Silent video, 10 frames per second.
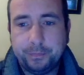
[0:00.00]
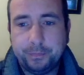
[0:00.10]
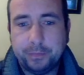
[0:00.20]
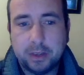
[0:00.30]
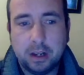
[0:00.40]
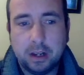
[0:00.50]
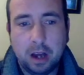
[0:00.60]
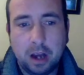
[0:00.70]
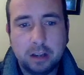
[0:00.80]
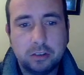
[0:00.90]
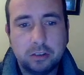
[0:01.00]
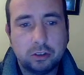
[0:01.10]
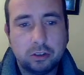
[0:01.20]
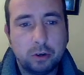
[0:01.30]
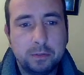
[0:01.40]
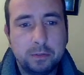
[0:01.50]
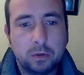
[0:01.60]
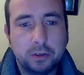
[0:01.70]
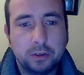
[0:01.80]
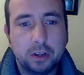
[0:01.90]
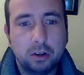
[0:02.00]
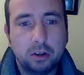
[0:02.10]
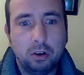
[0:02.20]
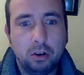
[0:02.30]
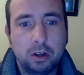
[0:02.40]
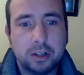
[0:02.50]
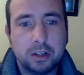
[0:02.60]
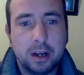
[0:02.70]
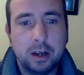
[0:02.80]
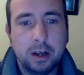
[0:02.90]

the locking script was called a